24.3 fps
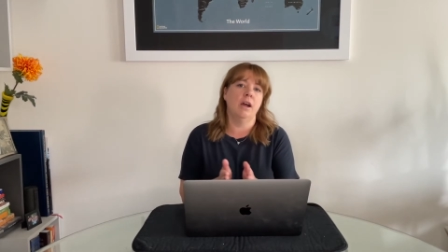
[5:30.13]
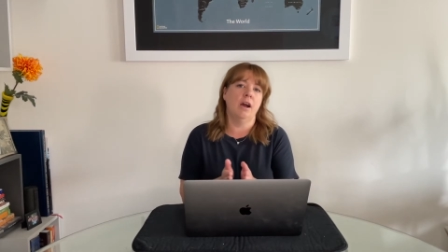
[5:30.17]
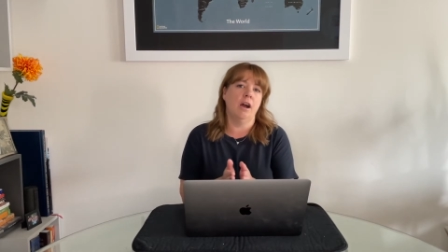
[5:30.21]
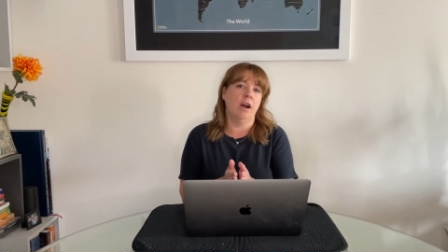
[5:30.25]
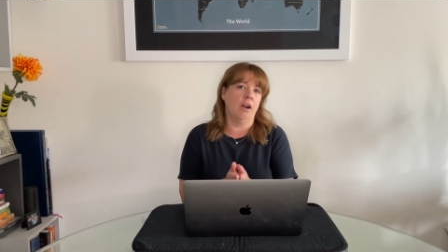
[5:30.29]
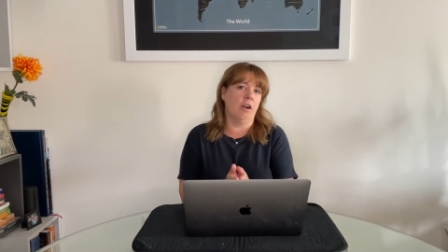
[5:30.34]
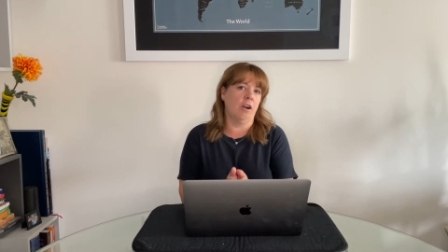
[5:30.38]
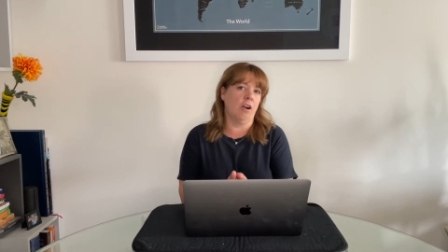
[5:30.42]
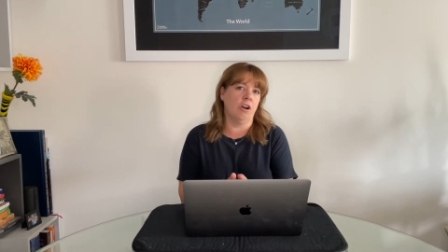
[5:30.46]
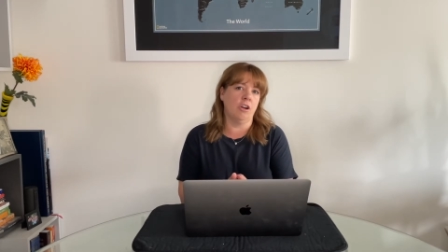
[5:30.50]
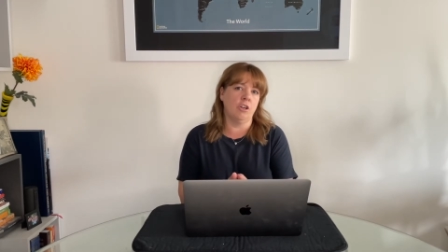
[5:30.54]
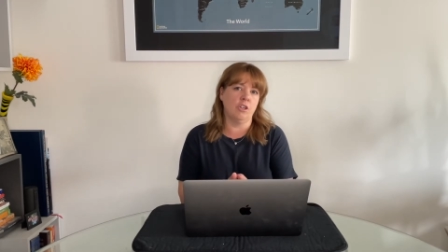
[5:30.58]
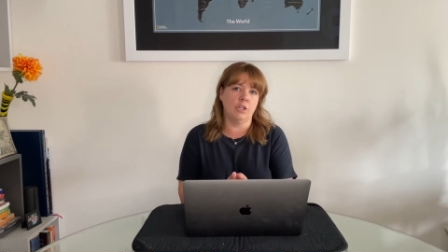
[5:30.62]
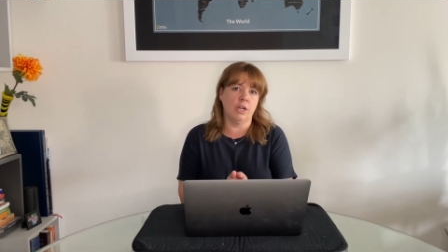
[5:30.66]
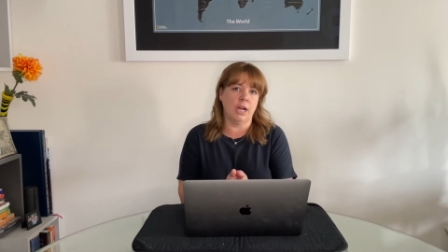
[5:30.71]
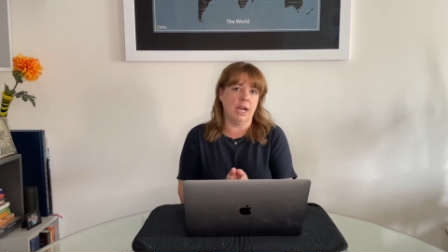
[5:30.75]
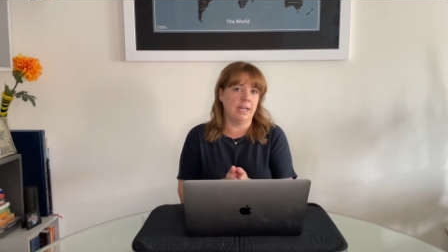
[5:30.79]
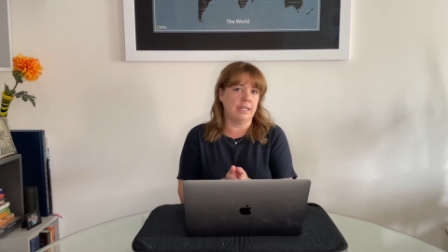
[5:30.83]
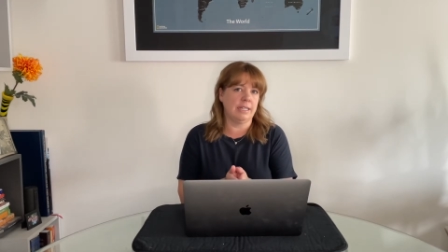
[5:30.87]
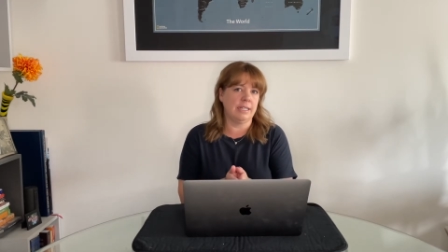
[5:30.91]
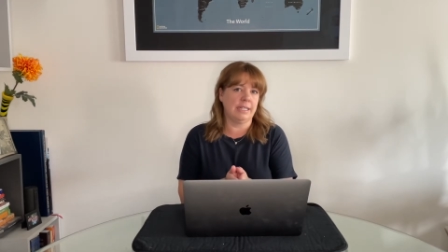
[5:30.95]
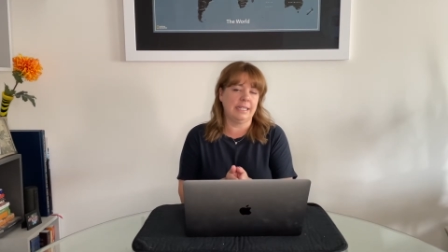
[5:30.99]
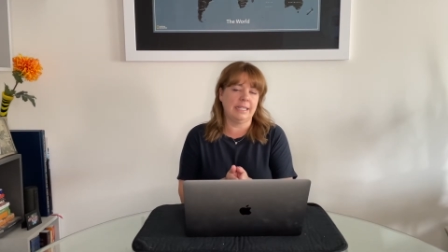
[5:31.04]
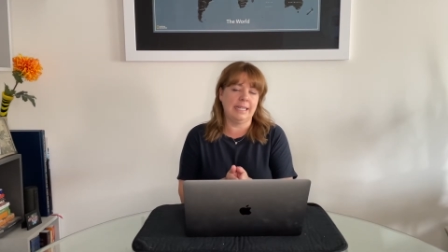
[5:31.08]
A
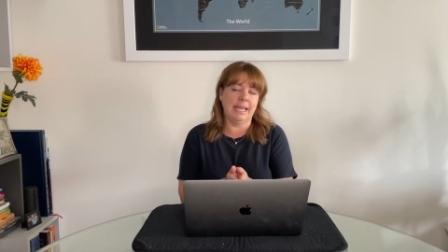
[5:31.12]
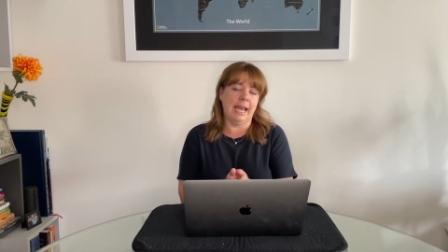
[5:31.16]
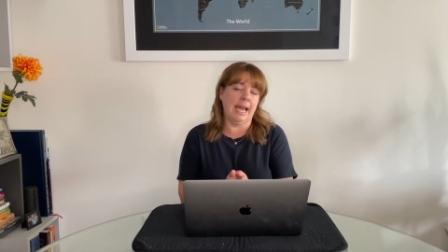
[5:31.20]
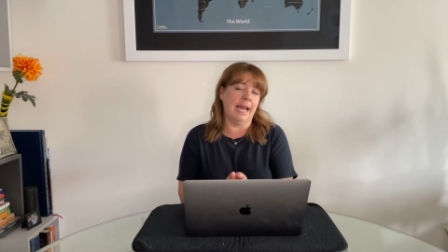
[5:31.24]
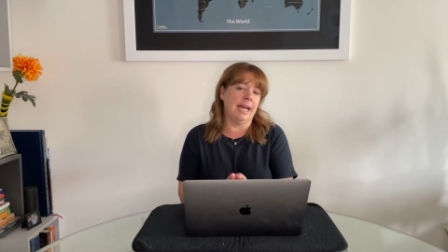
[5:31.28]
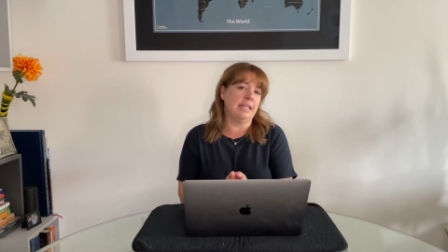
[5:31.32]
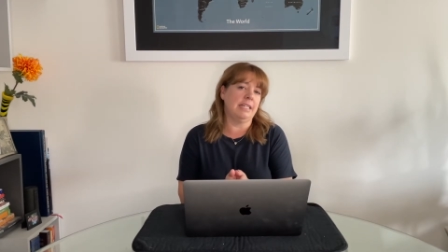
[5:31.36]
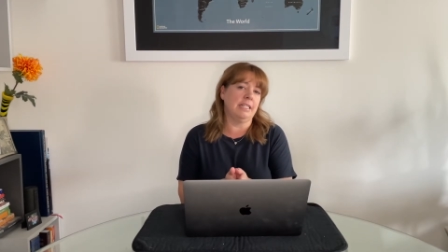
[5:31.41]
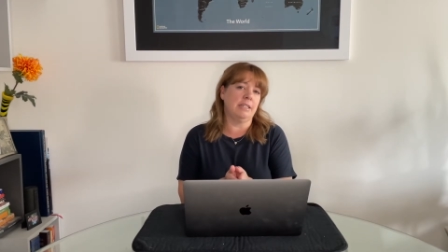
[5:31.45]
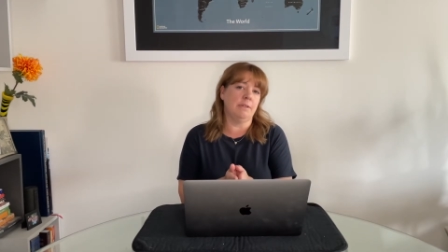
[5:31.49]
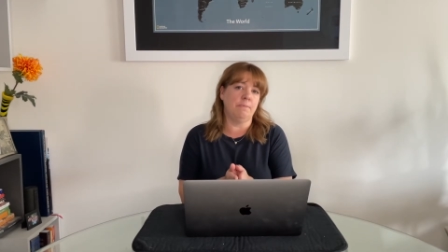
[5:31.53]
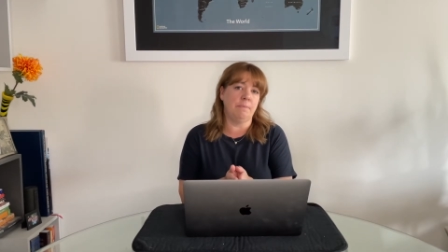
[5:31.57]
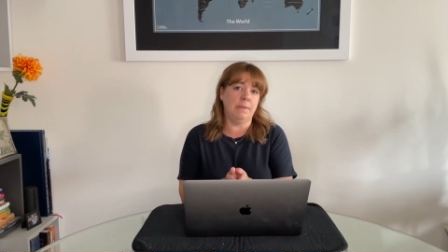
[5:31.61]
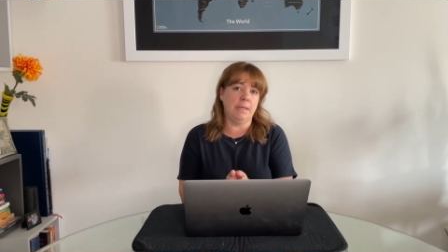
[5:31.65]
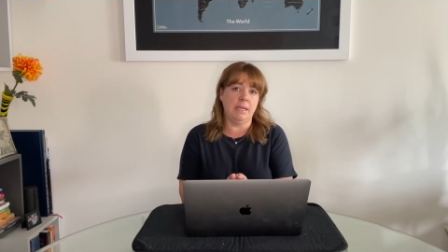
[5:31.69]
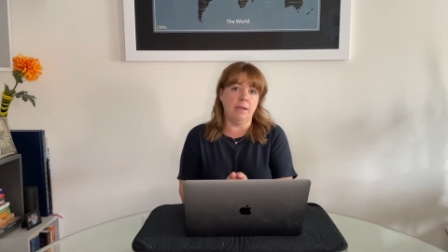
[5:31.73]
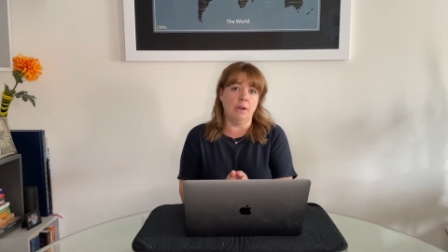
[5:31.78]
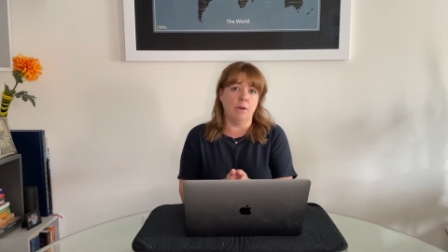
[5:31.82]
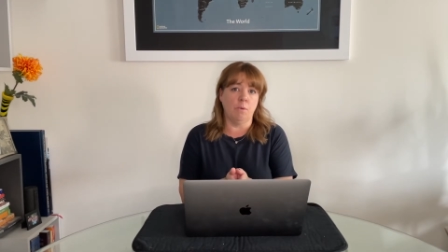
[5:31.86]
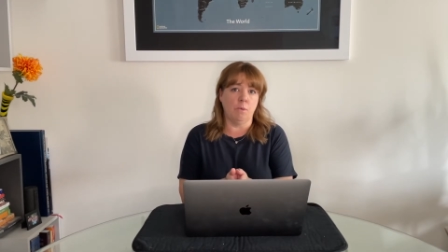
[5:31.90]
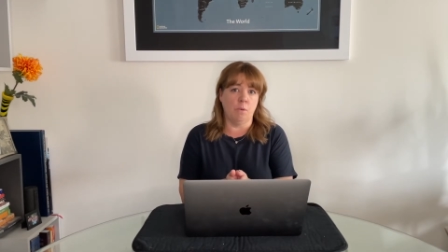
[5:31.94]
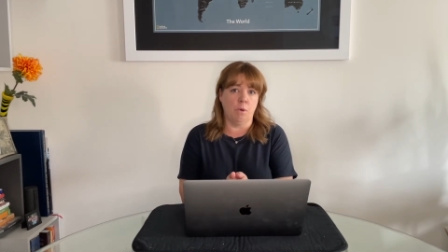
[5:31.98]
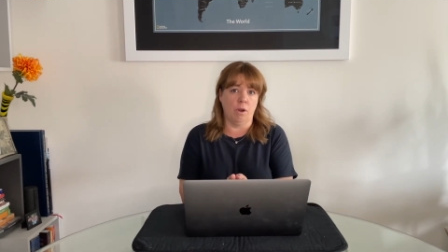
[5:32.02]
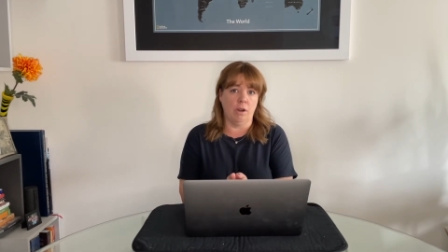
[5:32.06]
contract can't be
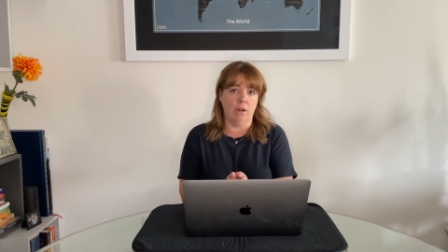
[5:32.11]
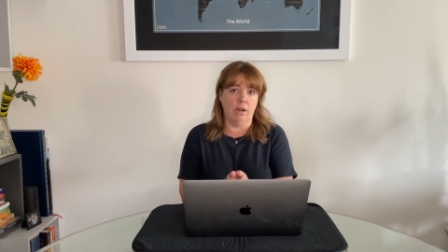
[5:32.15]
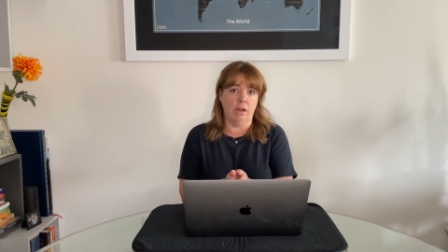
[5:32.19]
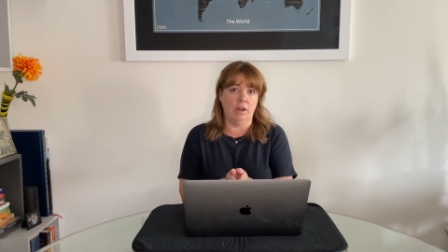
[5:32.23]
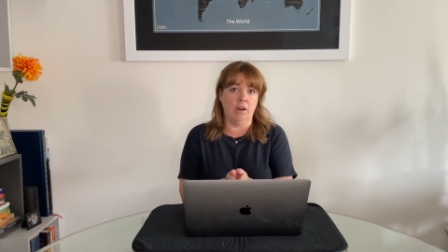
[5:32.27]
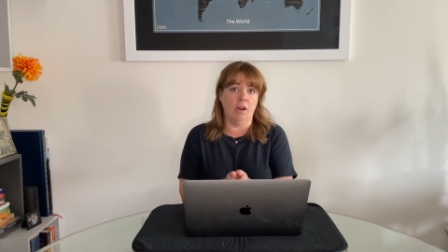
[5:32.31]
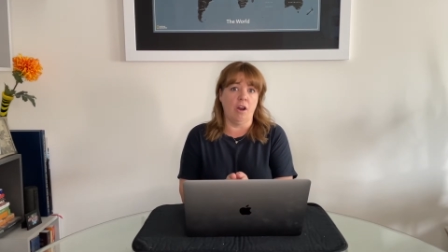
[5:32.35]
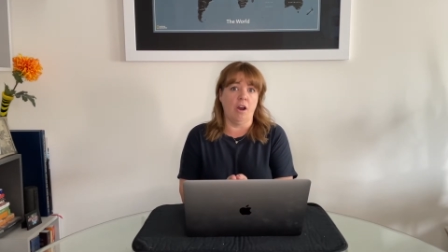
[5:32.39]
awarded